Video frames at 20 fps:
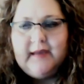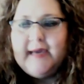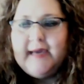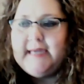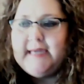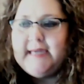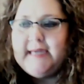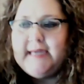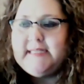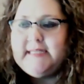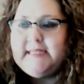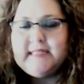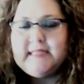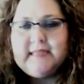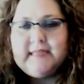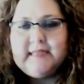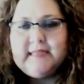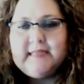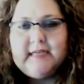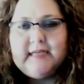He doesn't
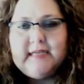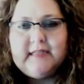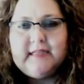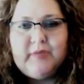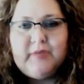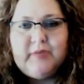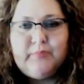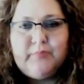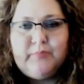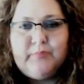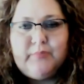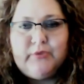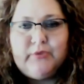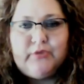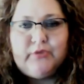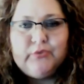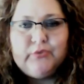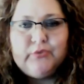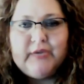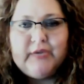think that people in
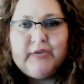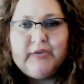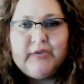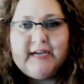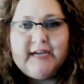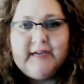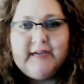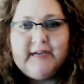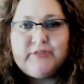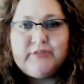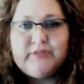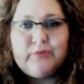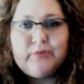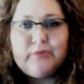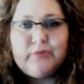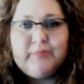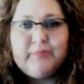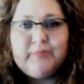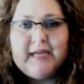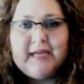rural areas or
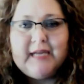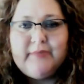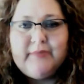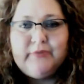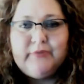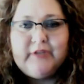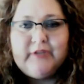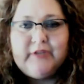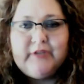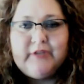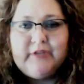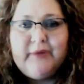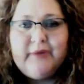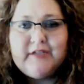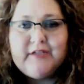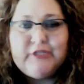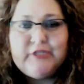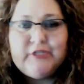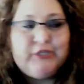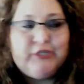Black people know
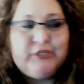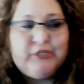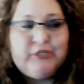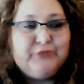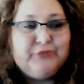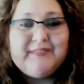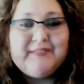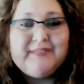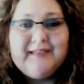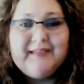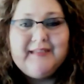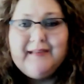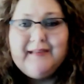how to use